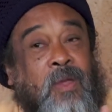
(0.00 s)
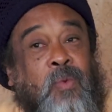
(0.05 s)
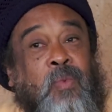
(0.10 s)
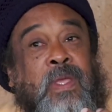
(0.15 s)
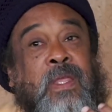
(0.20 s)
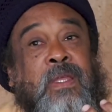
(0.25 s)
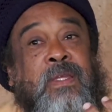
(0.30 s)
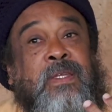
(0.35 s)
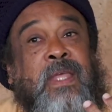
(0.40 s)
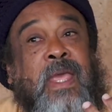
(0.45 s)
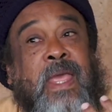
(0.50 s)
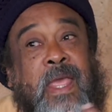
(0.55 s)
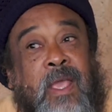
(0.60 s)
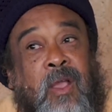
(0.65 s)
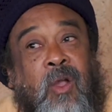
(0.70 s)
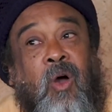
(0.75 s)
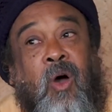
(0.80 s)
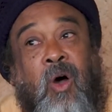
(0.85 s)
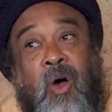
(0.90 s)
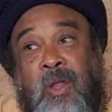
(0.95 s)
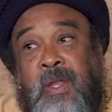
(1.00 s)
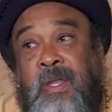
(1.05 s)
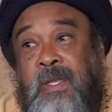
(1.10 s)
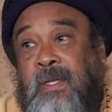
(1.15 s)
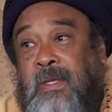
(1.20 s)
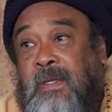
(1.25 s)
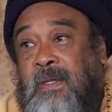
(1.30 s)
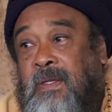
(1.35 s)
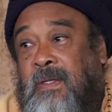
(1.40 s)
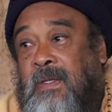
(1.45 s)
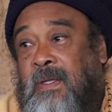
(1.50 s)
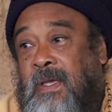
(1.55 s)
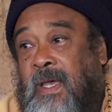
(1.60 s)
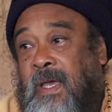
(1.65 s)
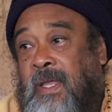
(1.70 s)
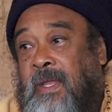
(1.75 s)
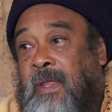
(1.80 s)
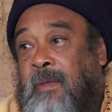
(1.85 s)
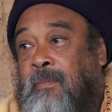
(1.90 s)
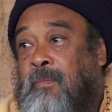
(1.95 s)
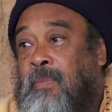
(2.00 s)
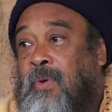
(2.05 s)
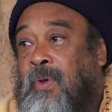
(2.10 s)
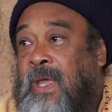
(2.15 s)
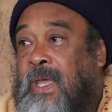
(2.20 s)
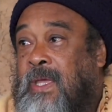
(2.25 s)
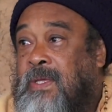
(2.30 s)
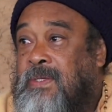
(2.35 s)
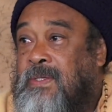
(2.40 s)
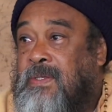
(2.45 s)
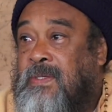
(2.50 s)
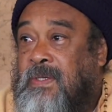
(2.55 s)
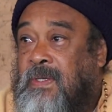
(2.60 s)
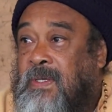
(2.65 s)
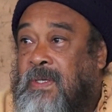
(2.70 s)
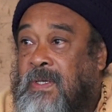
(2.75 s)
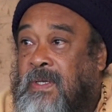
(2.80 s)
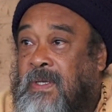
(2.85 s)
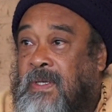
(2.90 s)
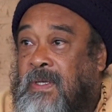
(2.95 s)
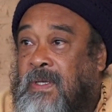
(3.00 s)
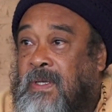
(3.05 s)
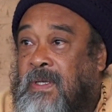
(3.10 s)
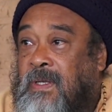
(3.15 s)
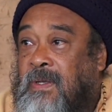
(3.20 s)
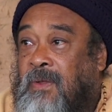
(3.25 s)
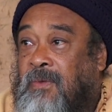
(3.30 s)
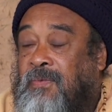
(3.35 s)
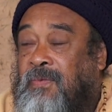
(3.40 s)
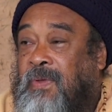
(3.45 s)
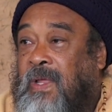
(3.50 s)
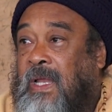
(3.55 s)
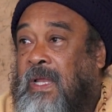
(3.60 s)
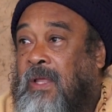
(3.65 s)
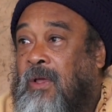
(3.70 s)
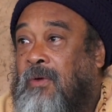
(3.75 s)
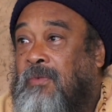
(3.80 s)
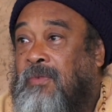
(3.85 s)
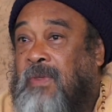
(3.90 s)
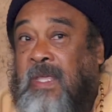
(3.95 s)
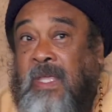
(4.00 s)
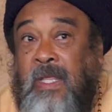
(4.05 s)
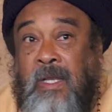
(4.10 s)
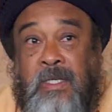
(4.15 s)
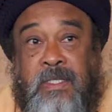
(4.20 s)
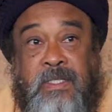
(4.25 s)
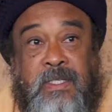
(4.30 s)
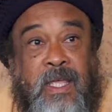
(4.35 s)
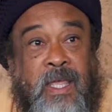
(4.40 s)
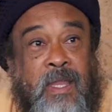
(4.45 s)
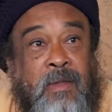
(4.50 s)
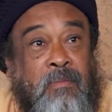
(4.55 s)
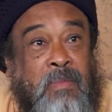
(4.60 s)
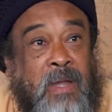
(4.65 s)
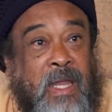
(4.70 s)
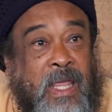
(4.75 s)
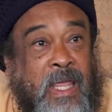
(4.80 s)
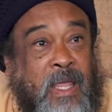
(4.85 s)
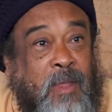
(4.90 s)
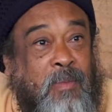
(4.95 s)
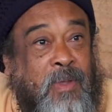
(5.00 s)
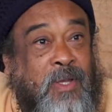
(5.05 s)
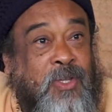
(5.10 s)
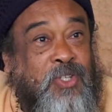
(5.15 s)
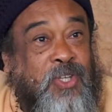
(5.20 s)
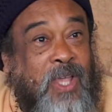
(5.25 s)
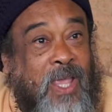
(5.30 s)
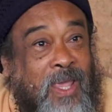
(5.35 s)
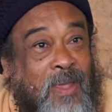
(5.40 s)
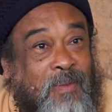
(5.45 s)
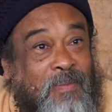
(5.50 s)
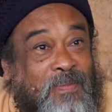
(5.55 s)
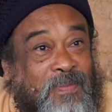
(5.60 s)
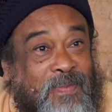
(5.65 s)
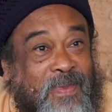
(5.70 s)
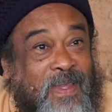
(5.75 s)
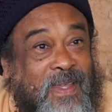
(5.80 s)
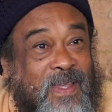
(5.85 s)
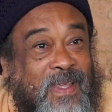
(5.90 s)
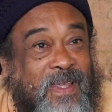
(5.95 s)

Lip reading: we take on and embrace the feeling of guilt and blame and shame.